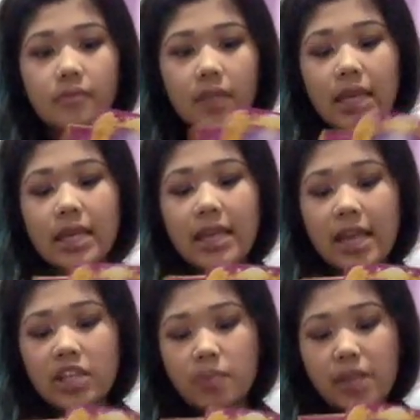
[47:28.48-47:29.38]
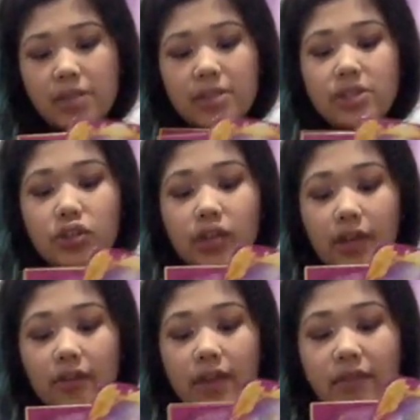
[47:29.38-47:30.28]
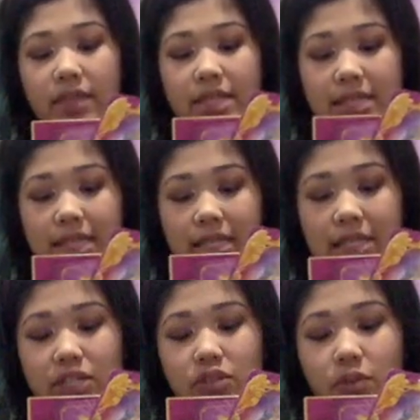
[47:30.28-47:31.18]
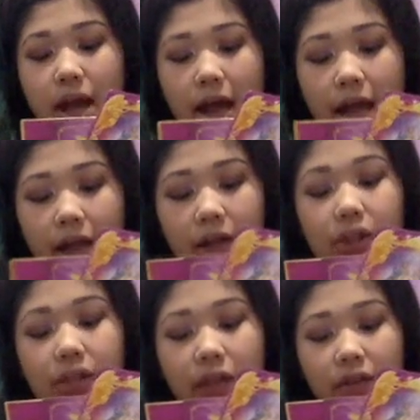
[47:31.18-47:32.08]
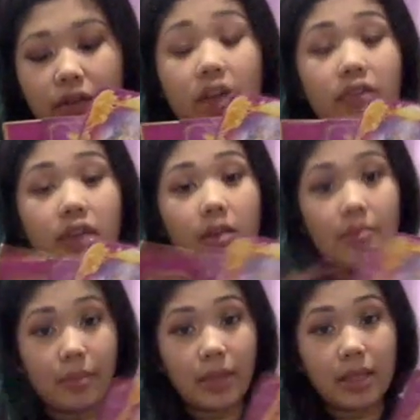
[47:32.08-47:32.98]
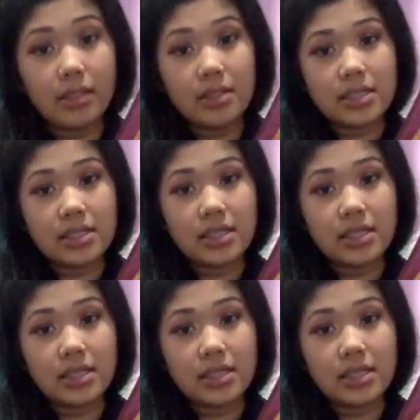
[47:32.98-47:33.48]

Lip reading: Engagement, your love life is ascending to a higher level of commitment.